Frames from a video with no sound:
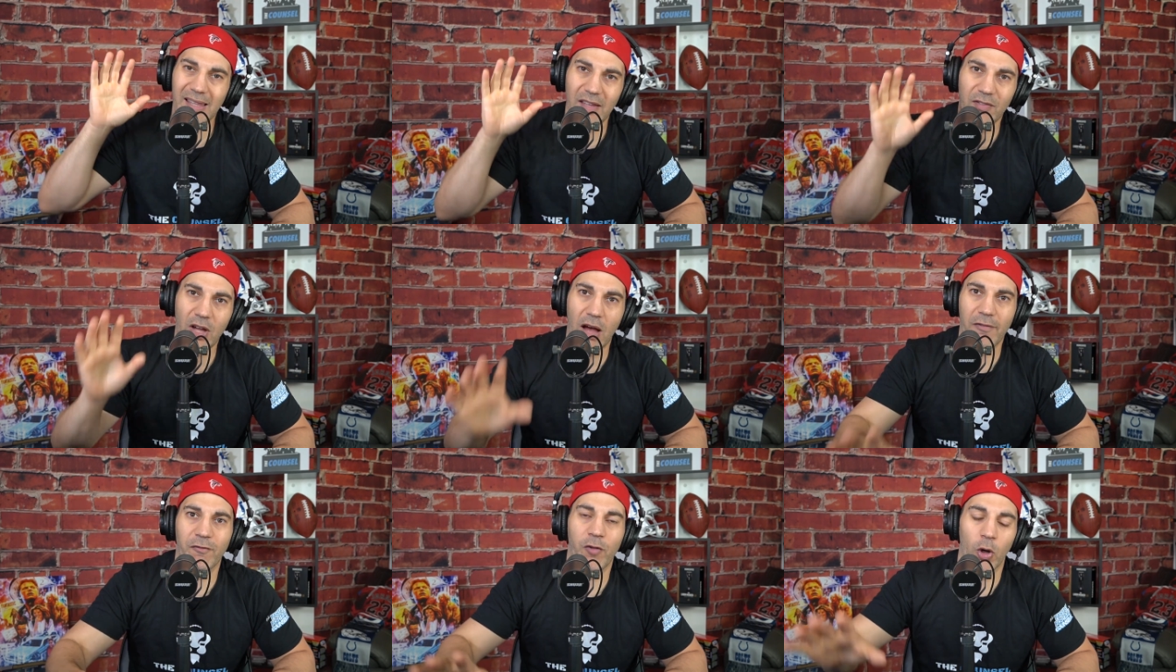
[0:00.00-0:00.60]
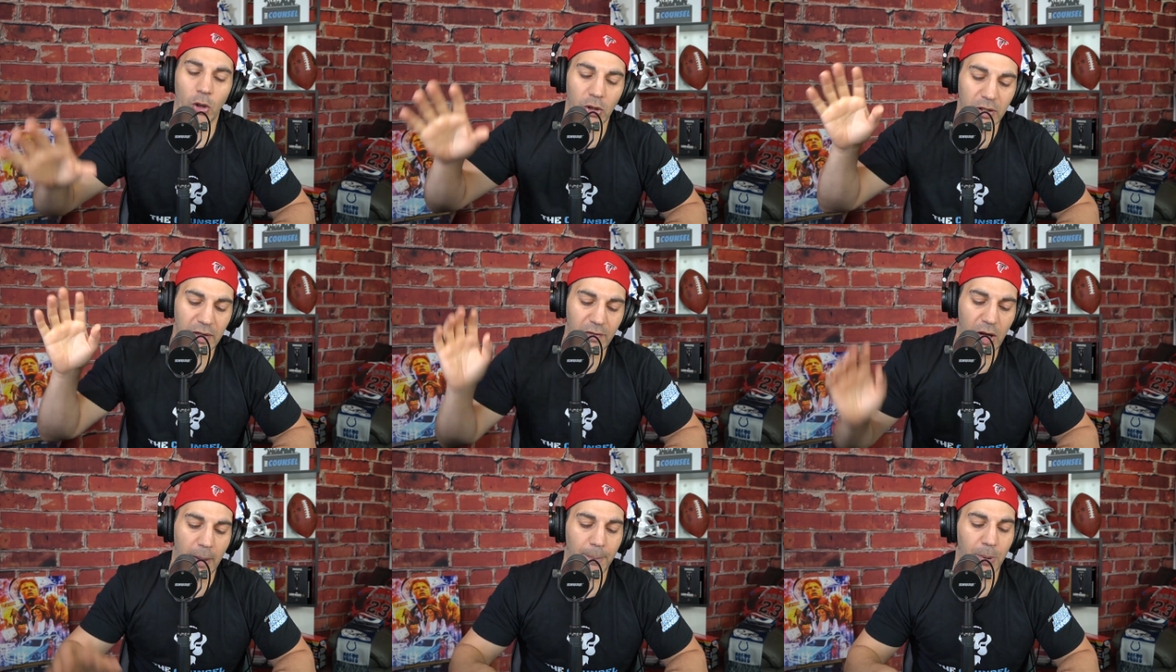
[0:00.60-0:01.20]
They've got Fuller,
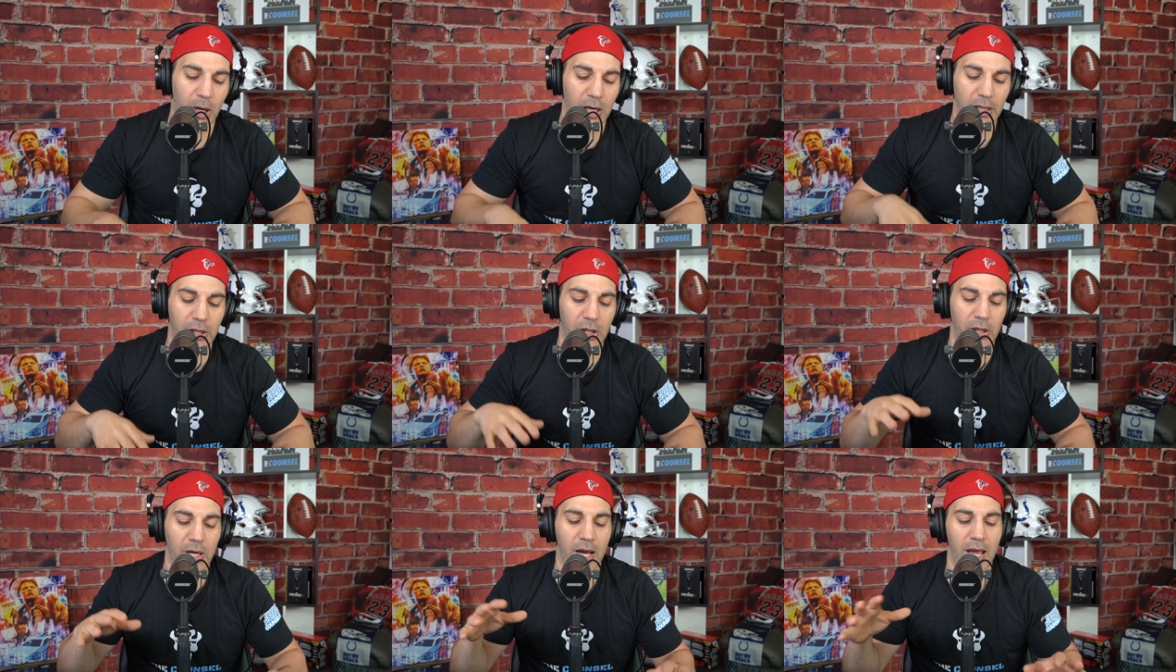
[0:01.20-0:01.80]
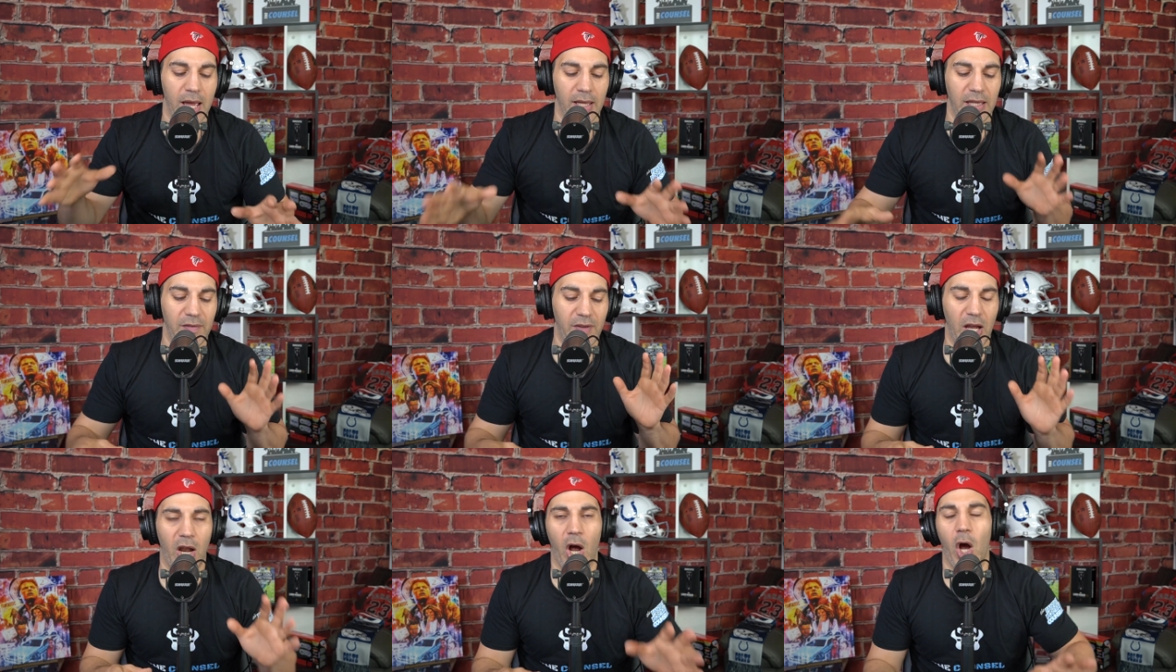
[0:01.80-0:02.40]
they've got Parker,
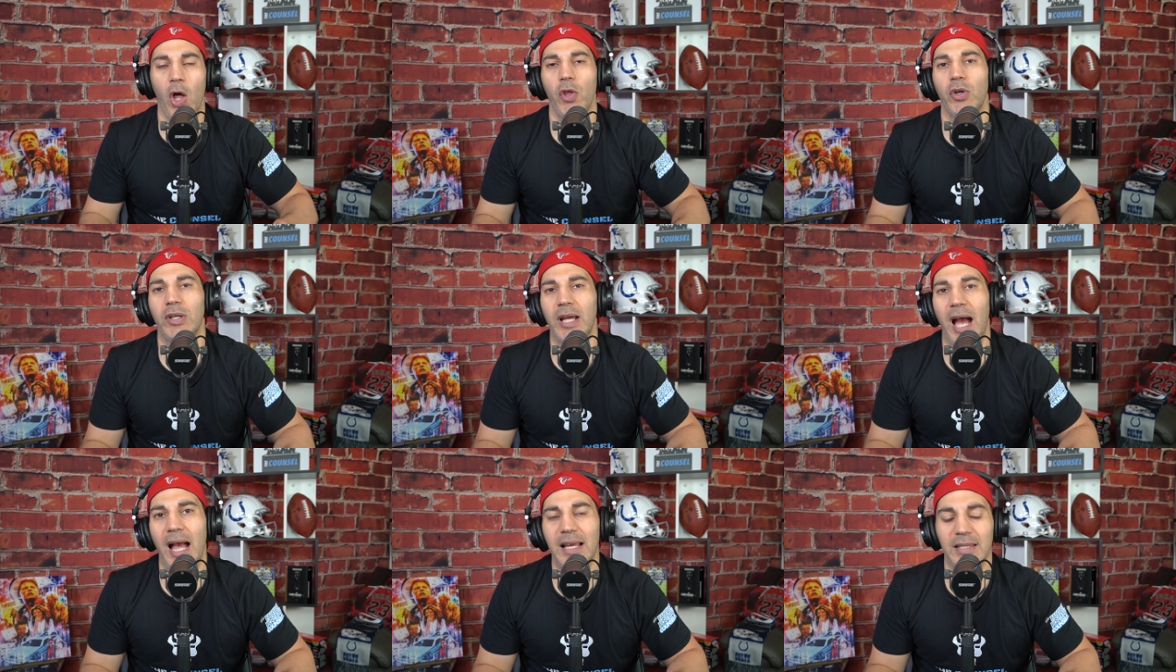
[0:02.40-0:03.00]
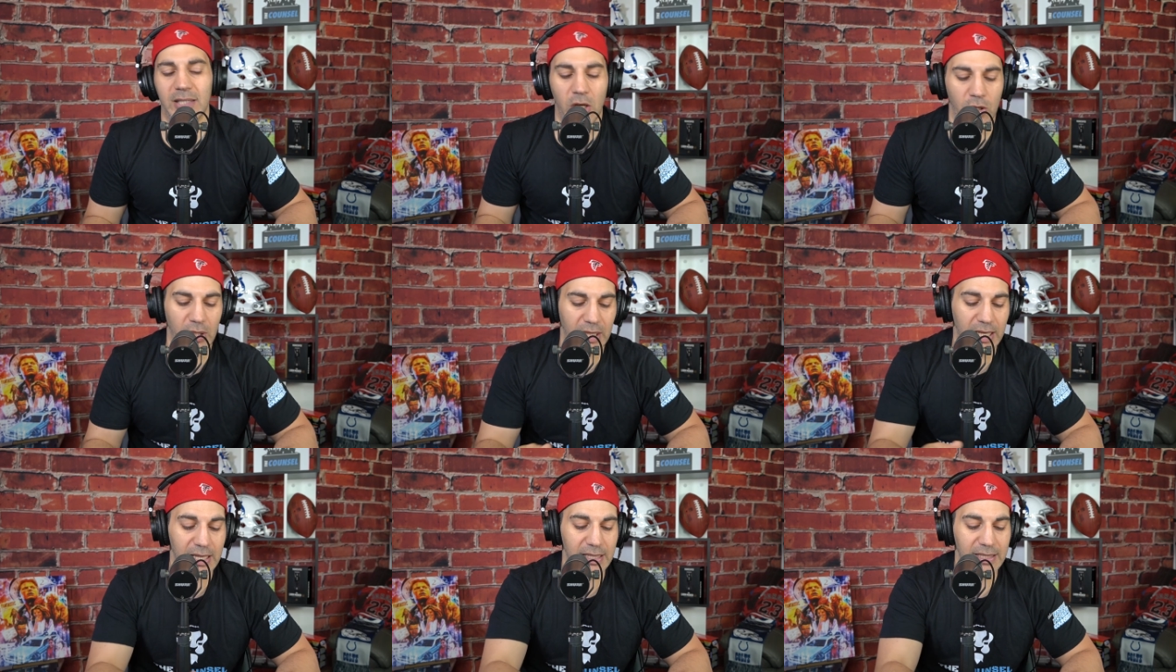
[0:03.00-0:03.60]
they've got other guys there
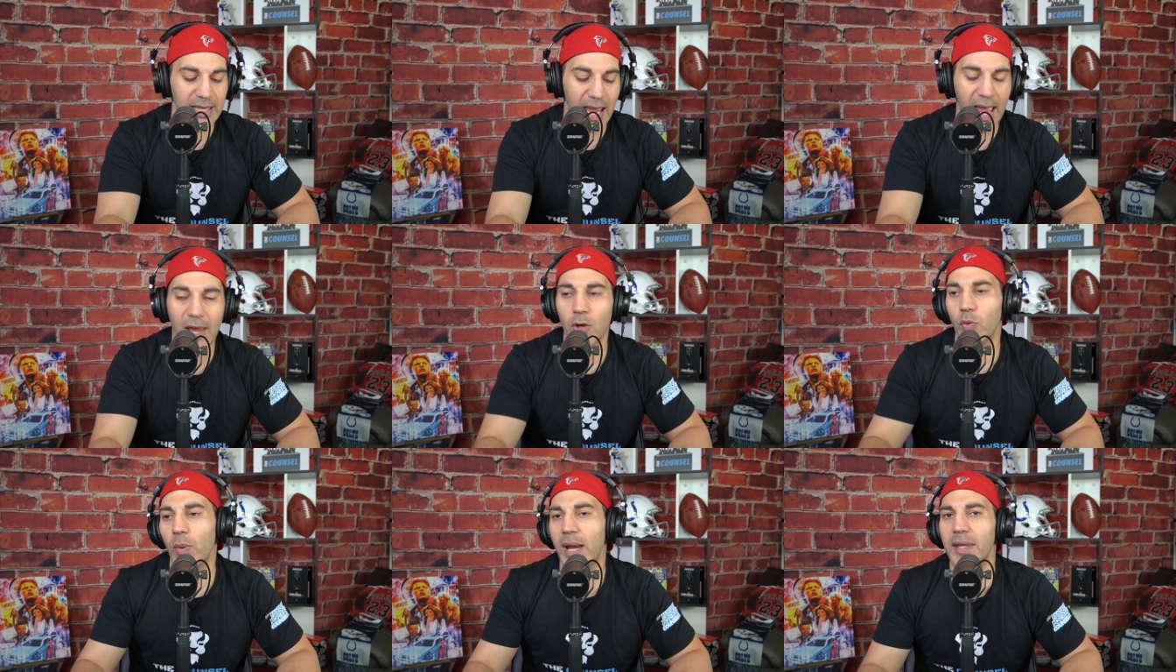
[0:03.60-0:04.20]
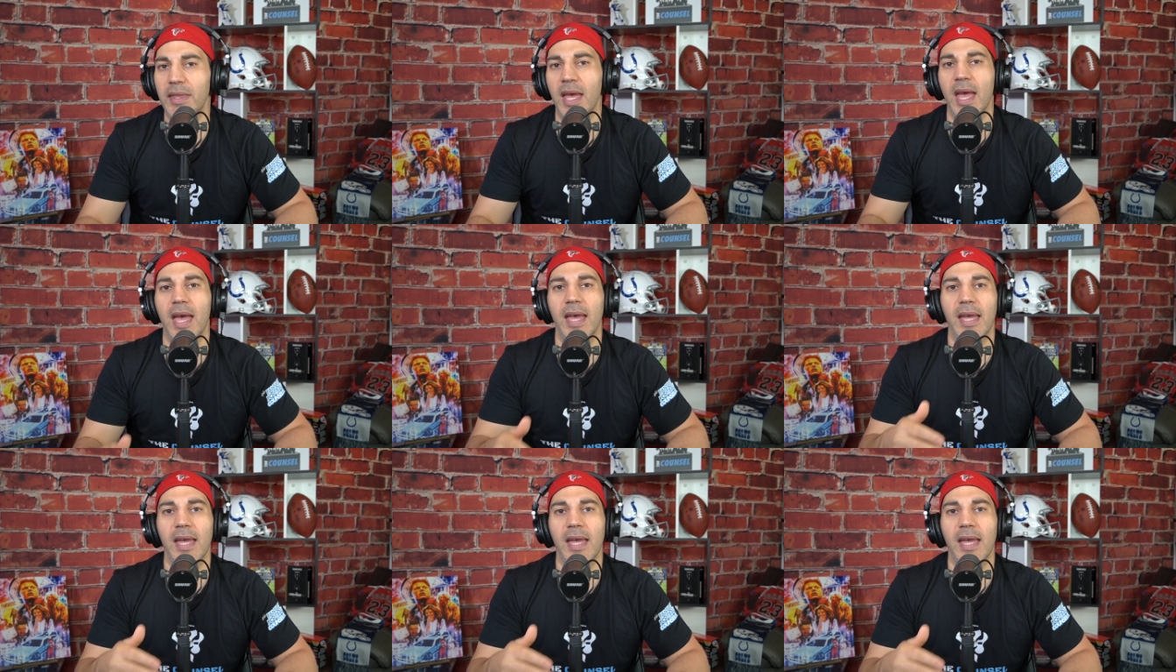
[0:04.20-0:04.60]
to contend with.